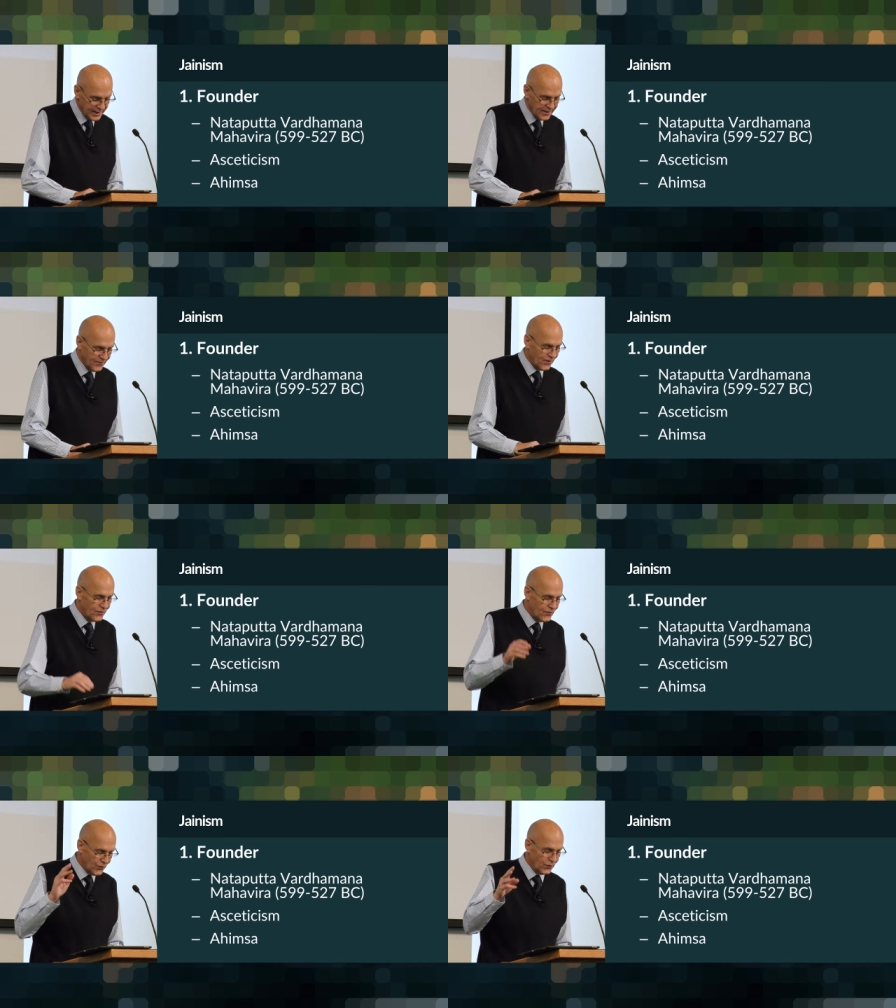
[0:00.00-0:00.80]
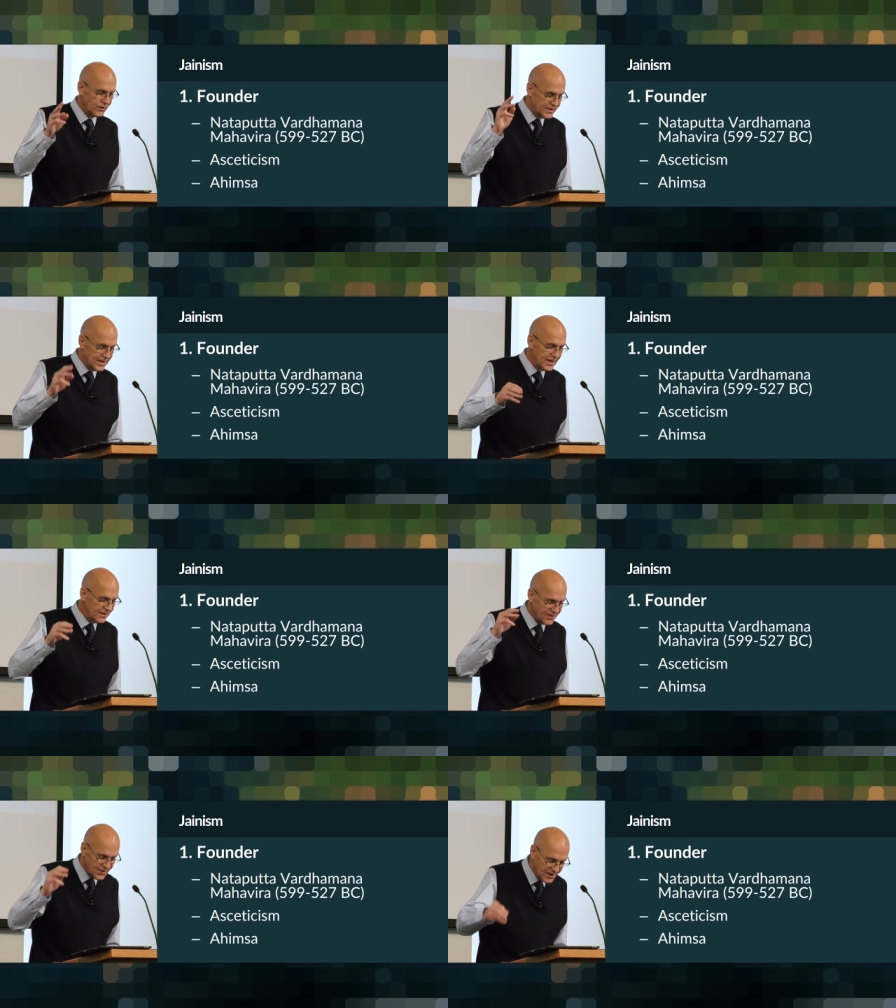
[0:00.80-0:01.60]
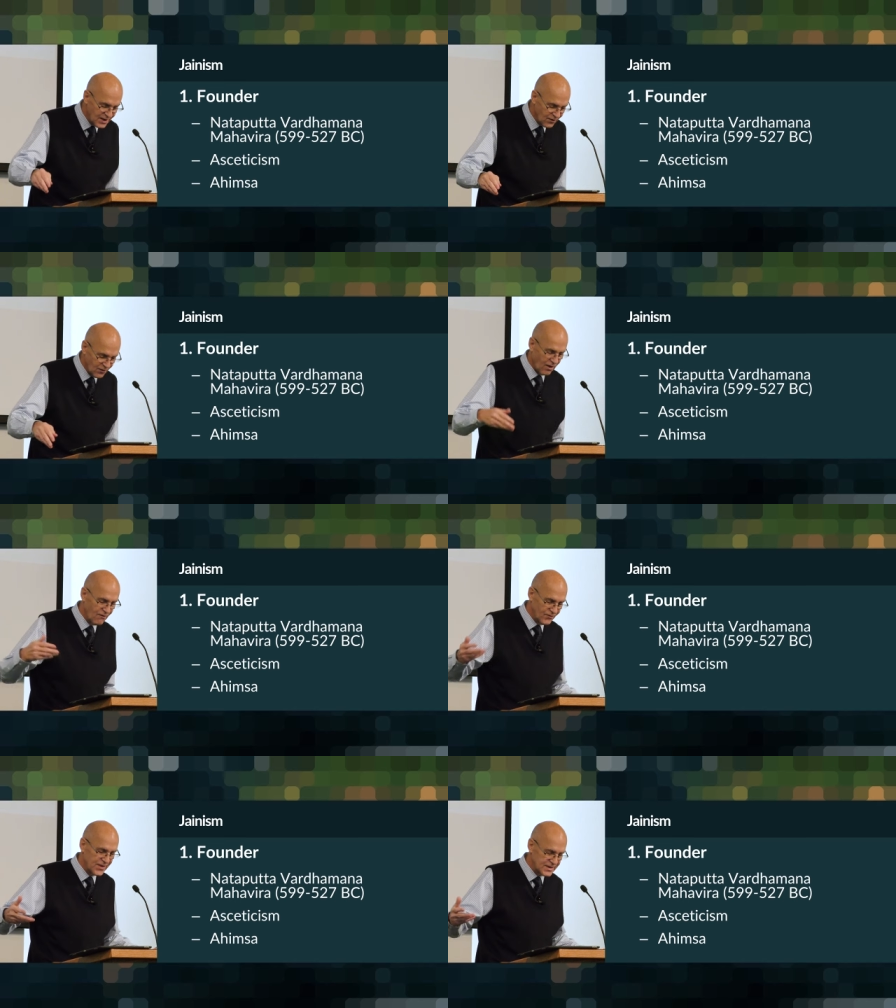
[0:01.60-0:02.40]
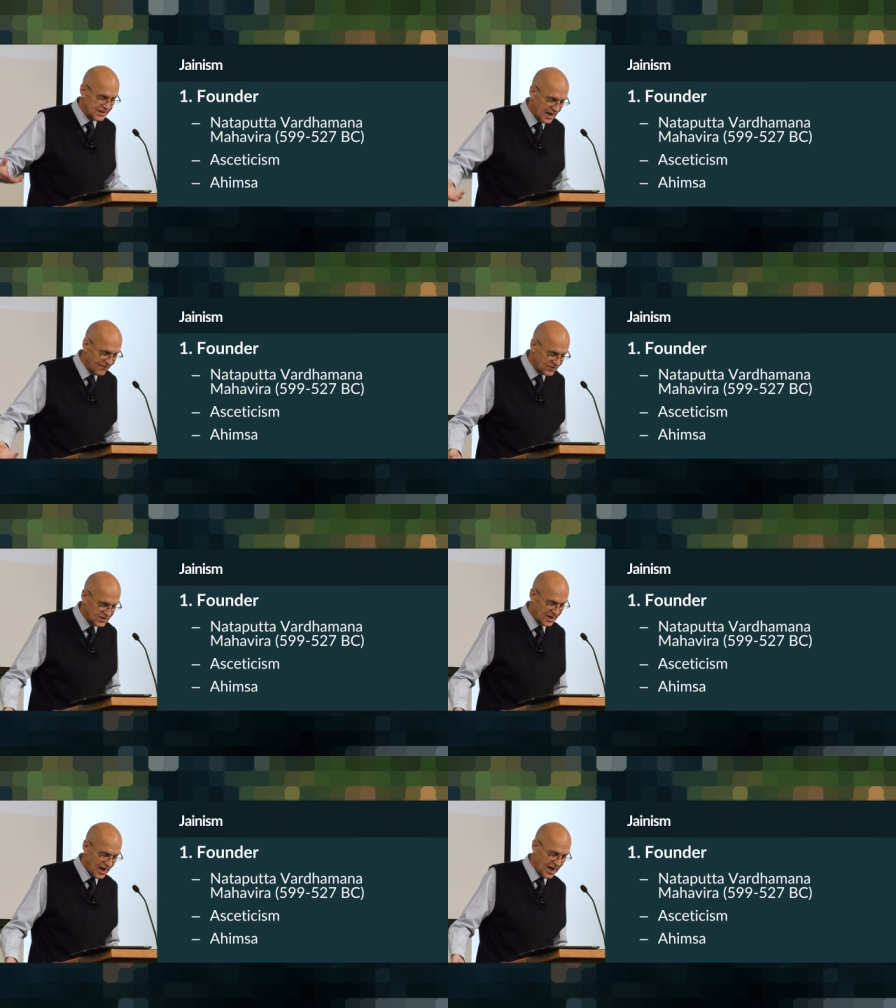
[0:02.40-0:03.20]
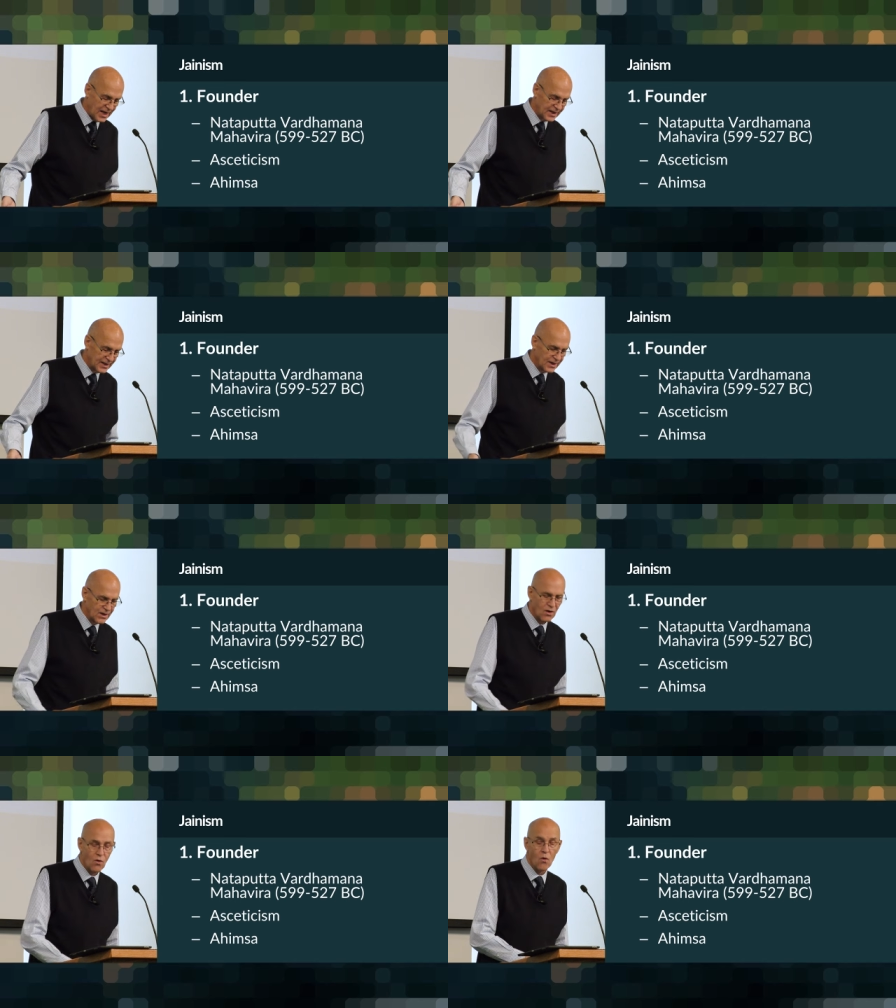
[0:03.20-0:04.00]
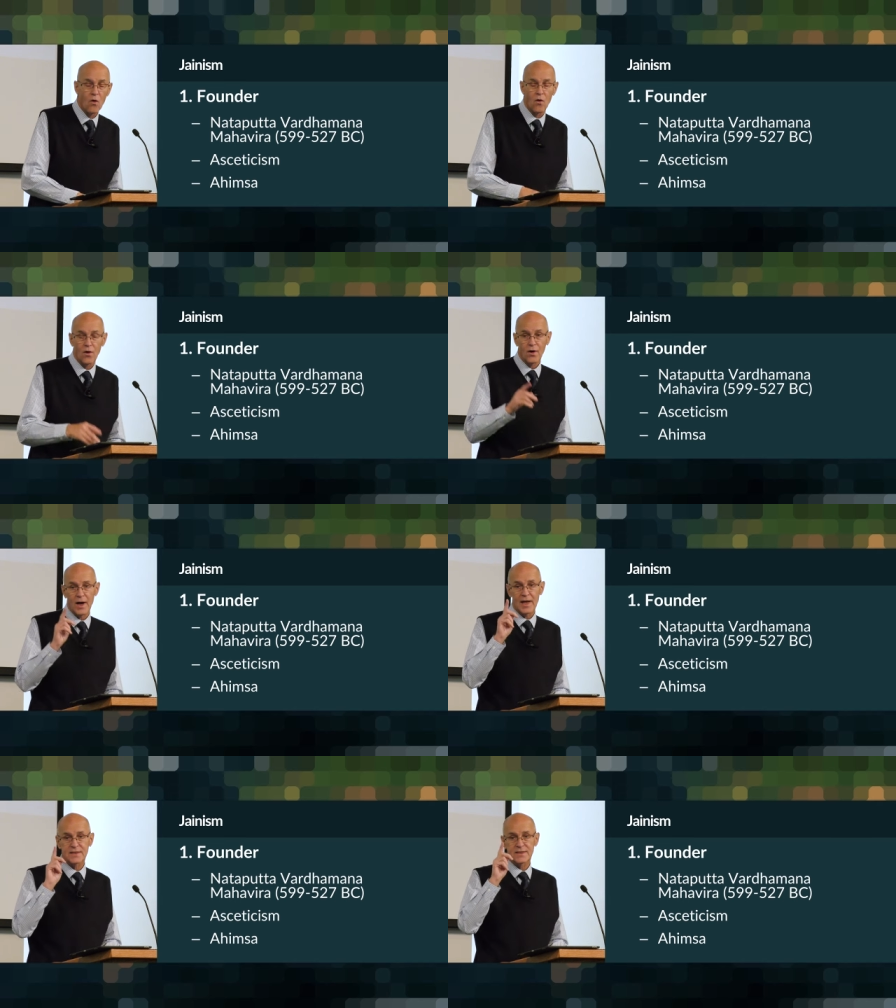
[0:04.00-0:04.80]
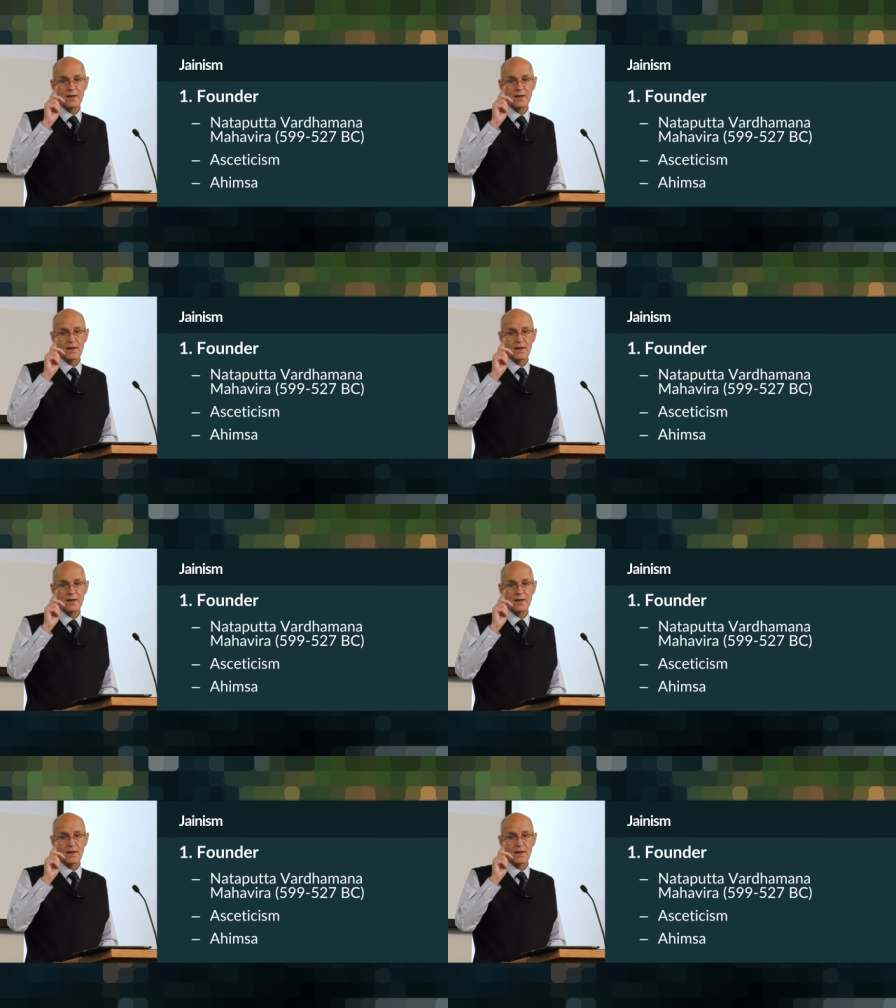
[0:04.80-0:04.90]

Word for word: in the 13th year of this lifestyle or as